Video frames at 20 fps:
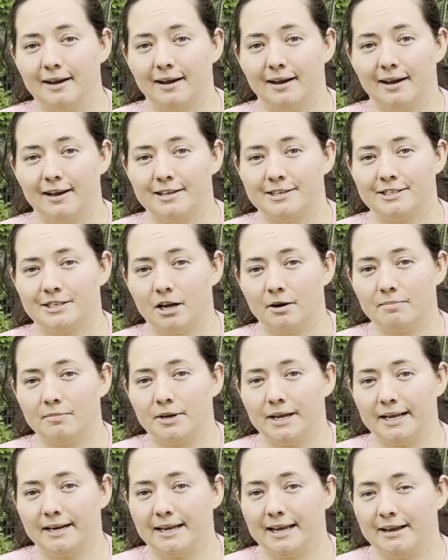Some can
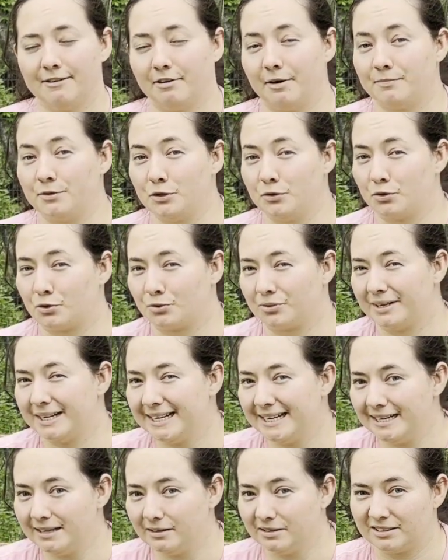give up to
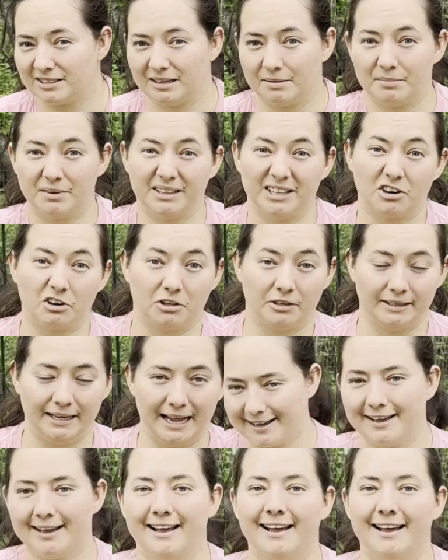3, some a little less.